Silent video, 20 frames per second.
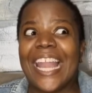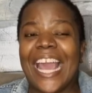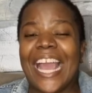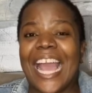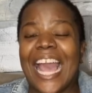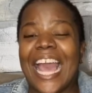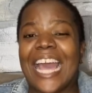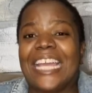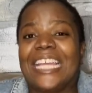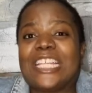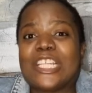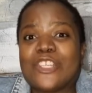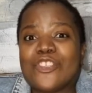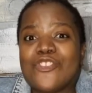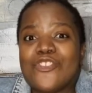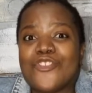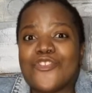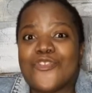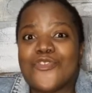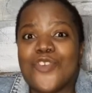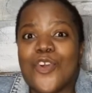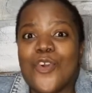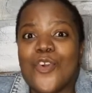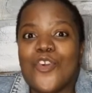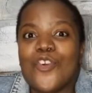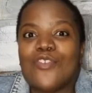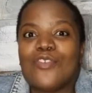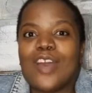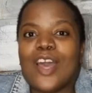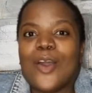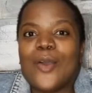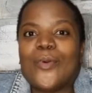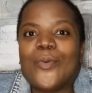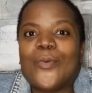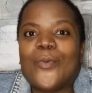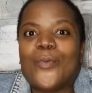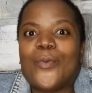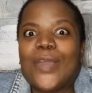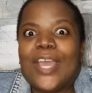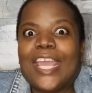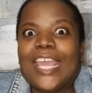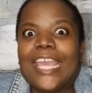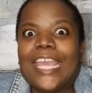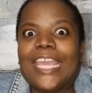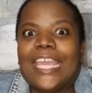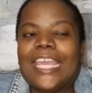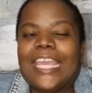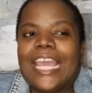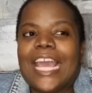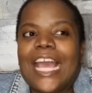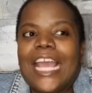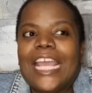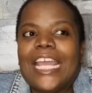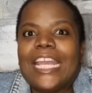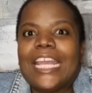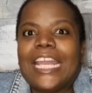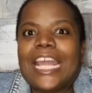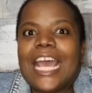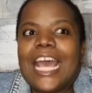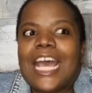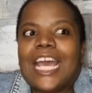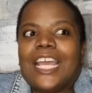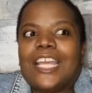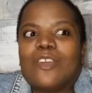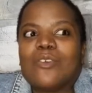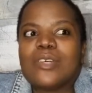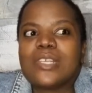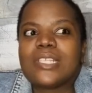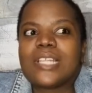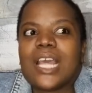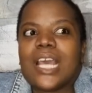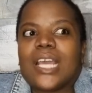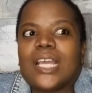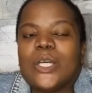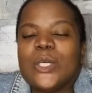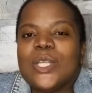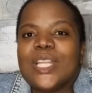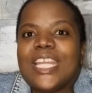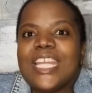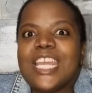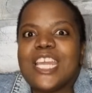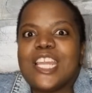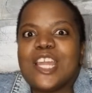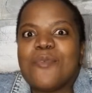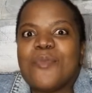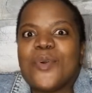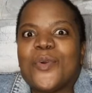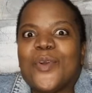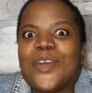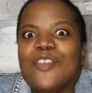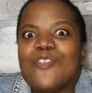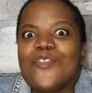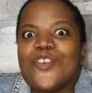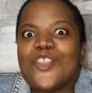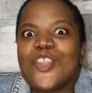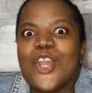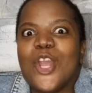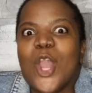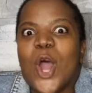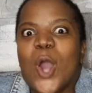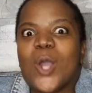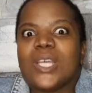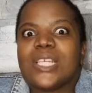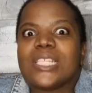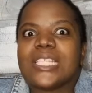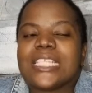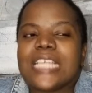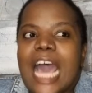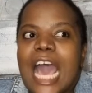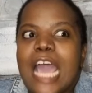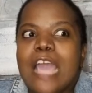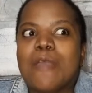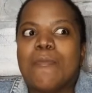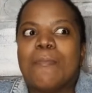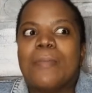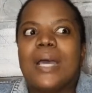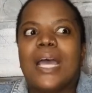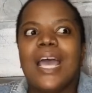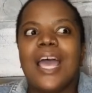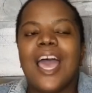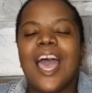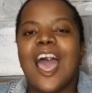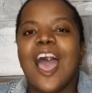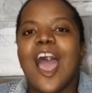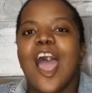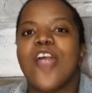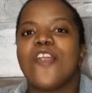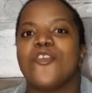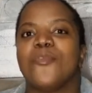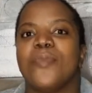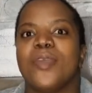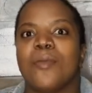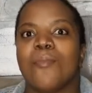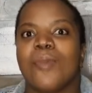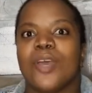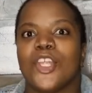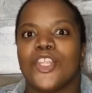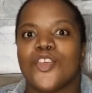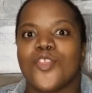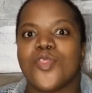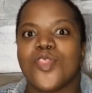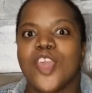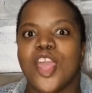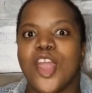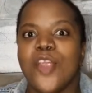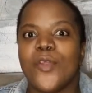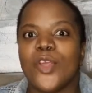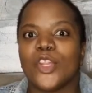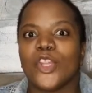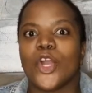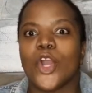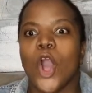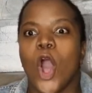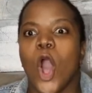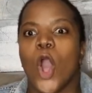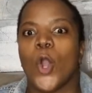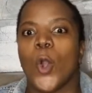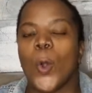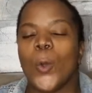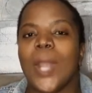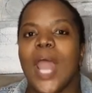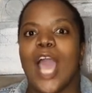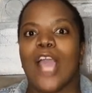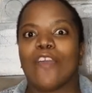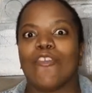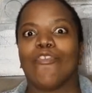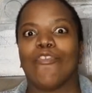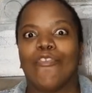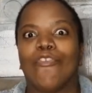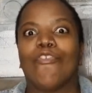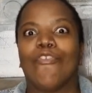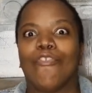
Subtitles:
Like I just drove away, and I was like on gear number one for the longest time. I remember just hearing the car go like,